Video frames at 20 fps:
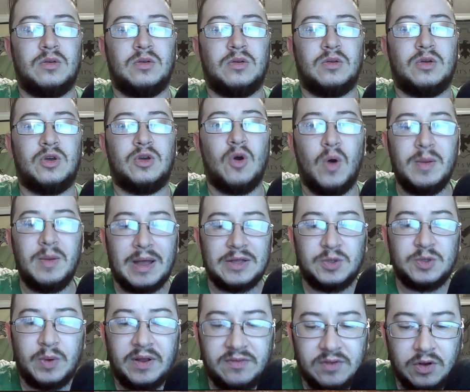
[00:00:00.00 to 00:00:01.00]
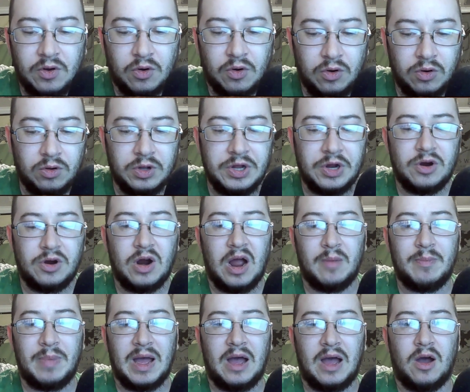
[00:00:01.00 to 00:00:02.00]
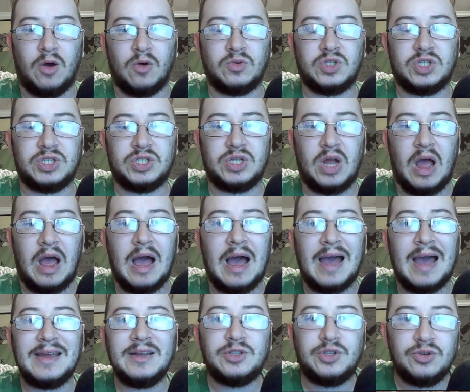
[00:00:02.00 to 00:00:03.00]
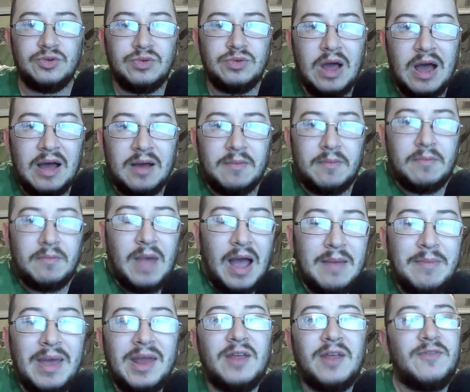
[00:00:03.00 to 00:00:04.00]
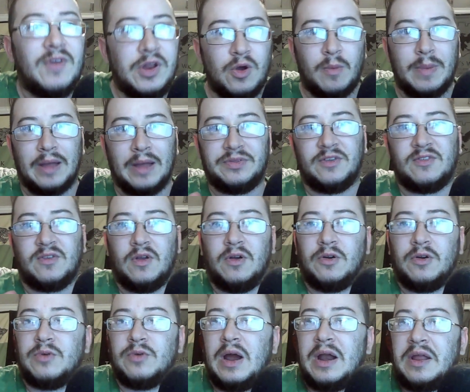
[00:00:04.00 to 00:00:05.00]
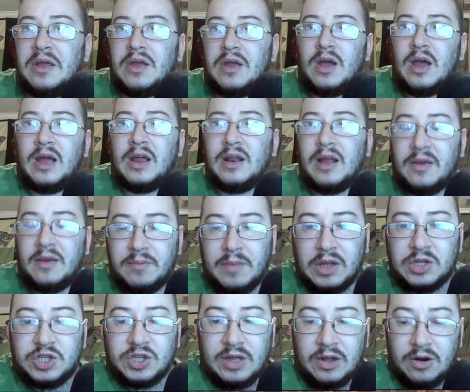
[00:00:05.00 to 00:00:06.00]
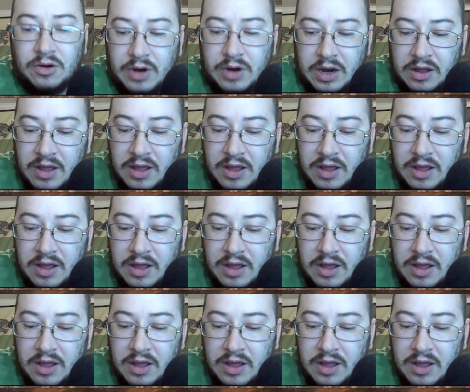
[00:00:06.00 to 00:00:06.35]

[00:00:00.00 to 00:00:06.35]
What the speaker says: going back to what I said earlier about I made a video about this already, and I mentioned that already.